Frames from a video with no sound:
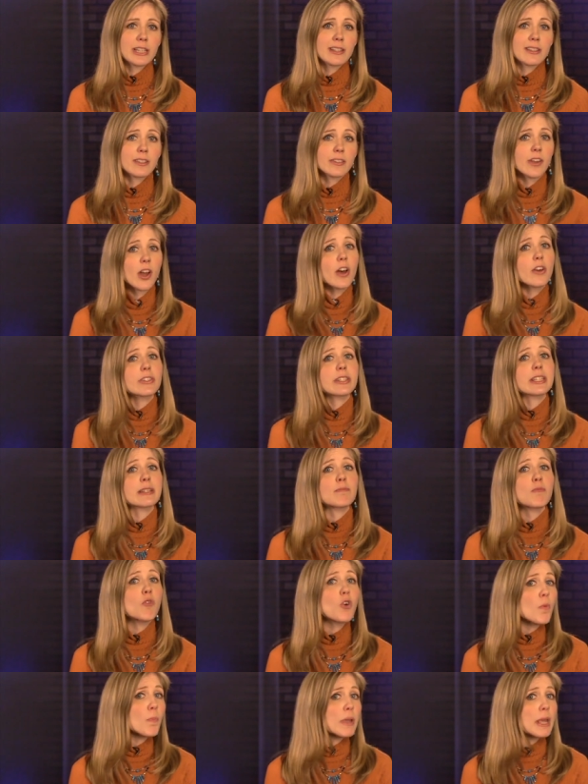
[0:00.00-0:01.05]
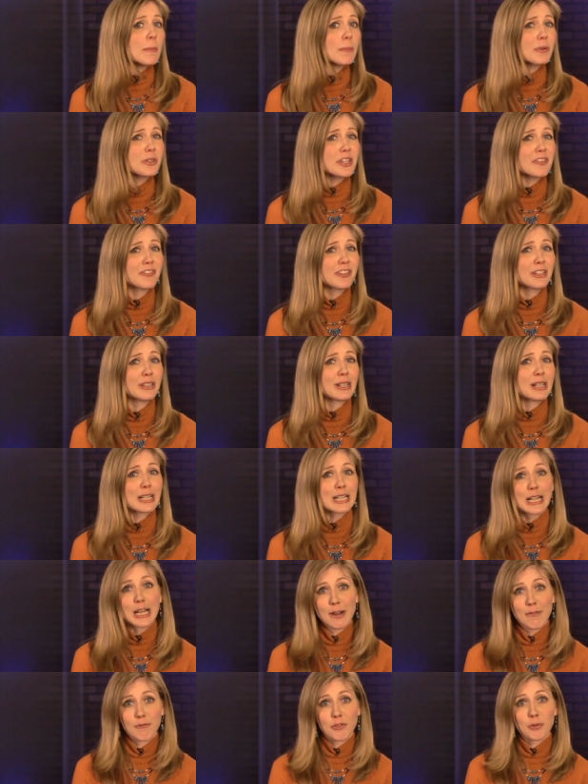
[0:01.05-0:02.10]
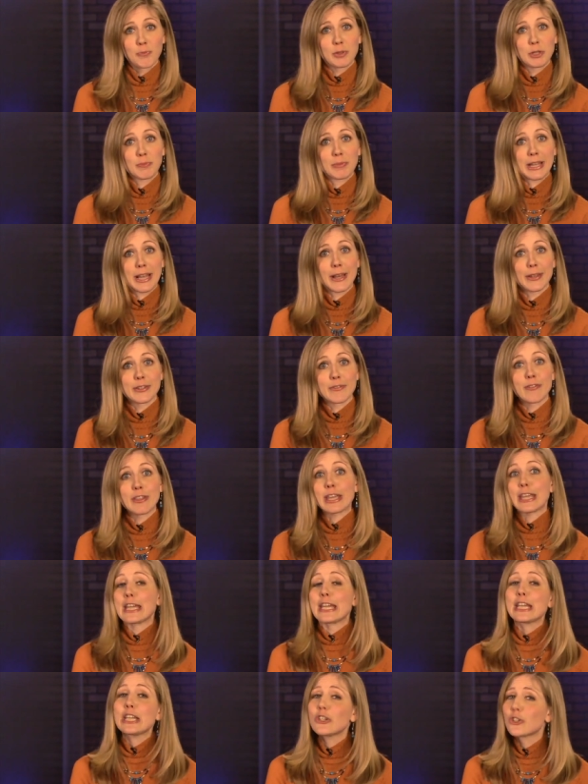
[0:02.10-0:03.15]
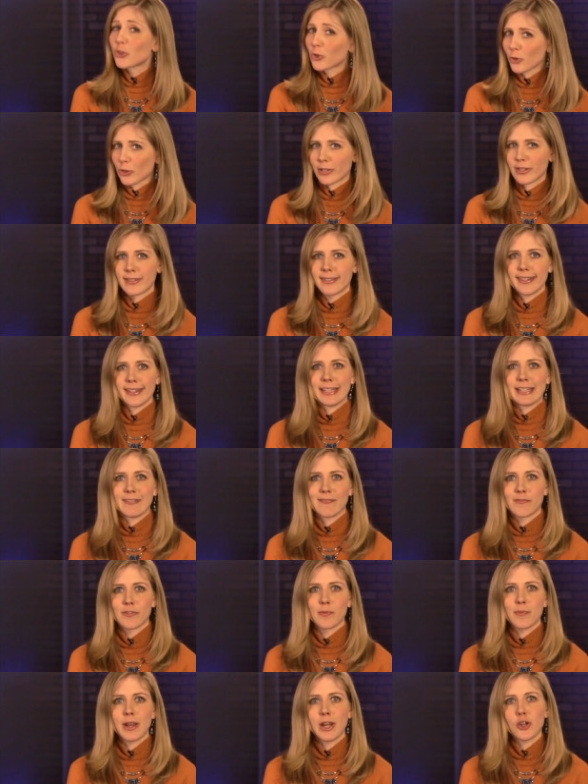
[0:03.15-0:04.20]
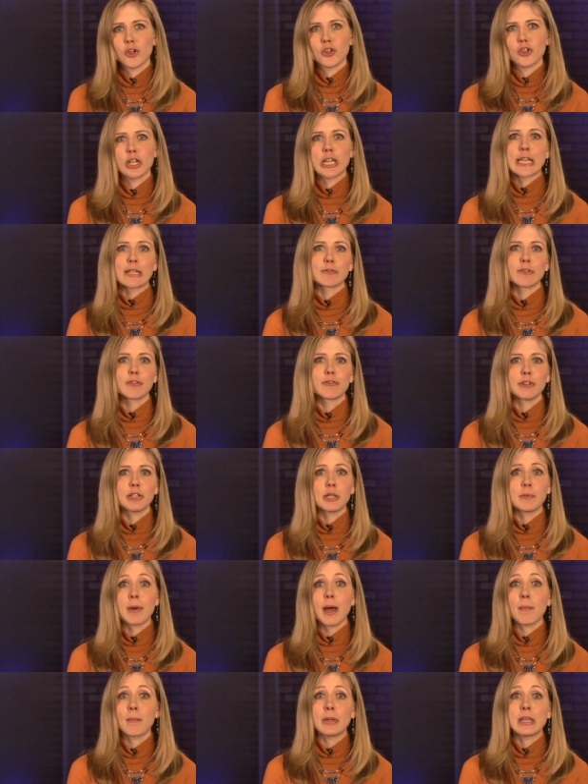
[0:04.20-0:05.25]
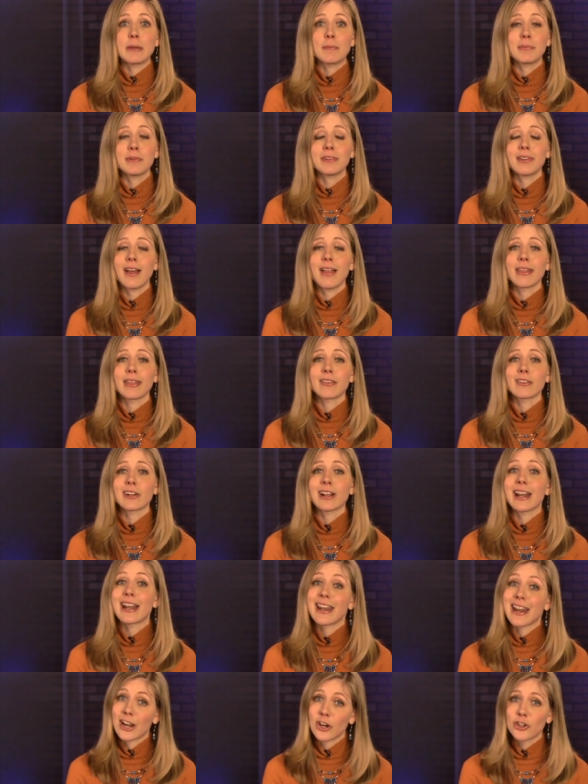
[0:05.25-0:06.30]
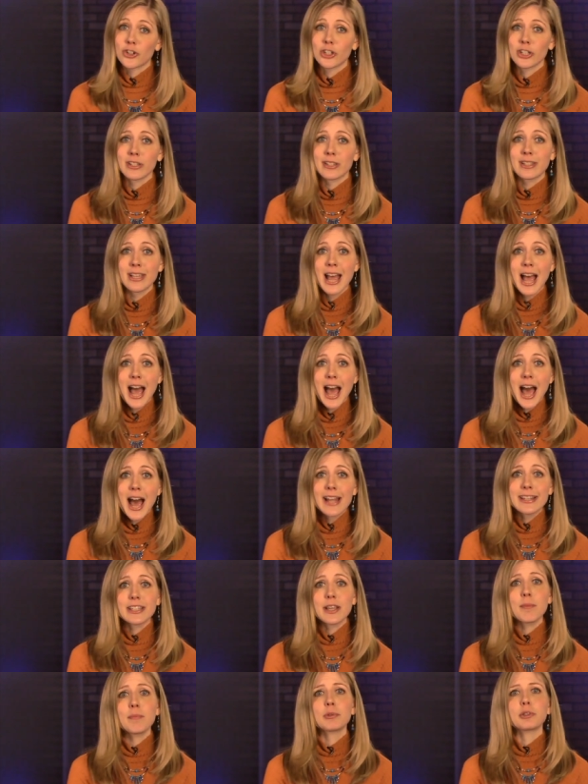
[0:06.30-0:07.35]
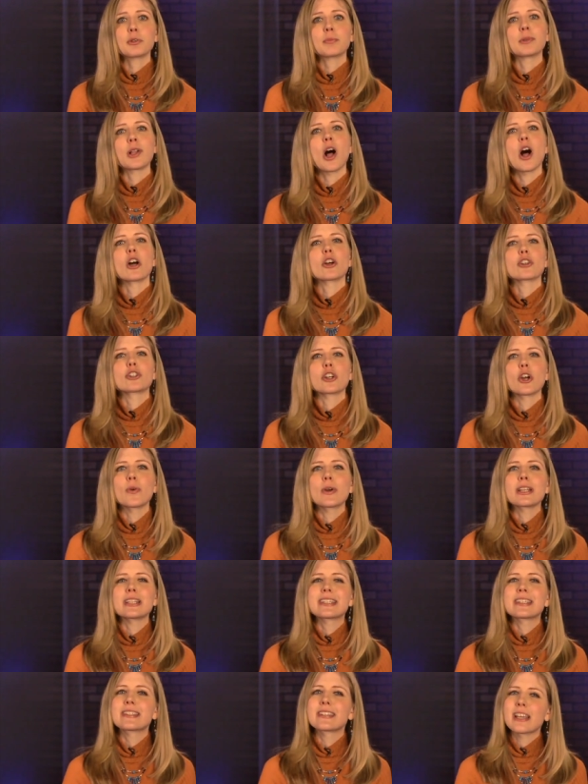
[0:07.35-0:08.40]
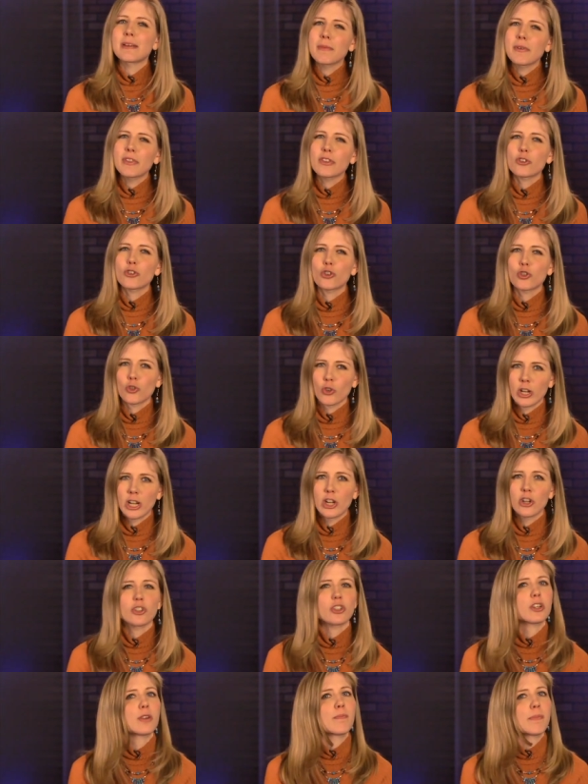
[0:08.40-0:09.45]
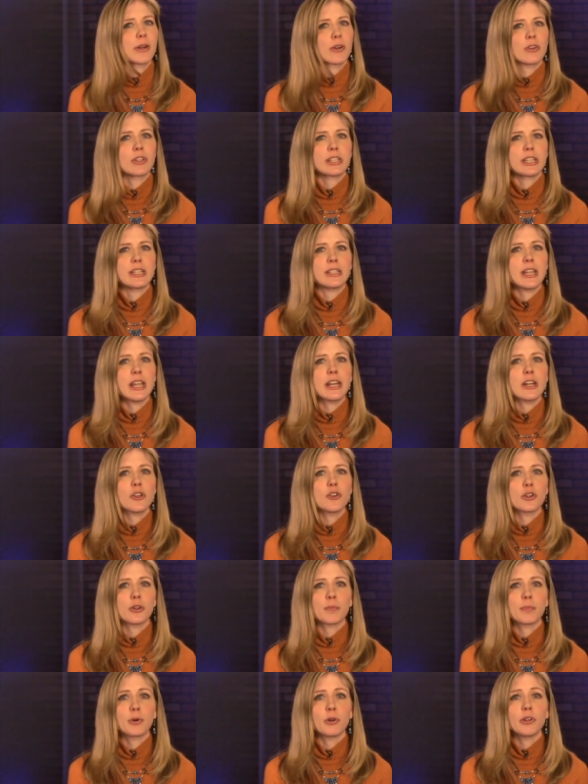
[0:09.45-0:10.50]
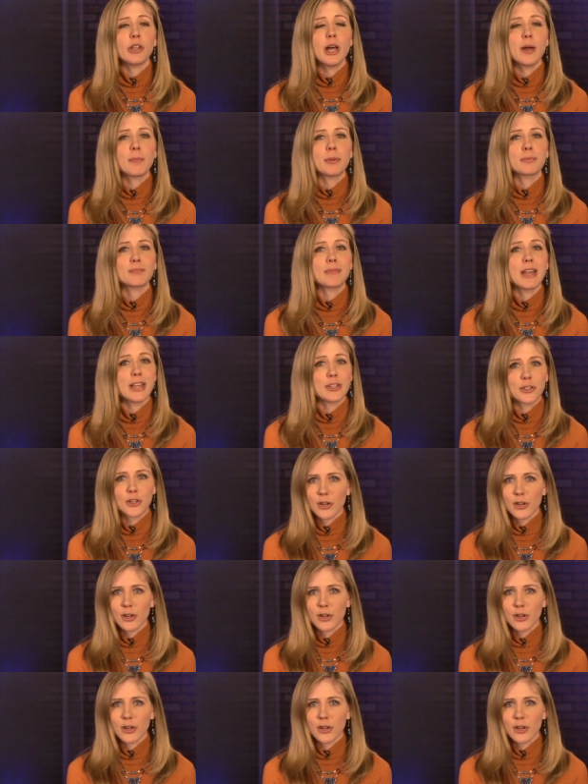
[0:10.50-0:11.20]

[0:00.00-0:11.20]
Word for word: is causing more people to feel uncomfortable because of the interesting information it can reveal about people and their connections. A Tumblr blog showing some of the strange and embarrassing data you can pull up has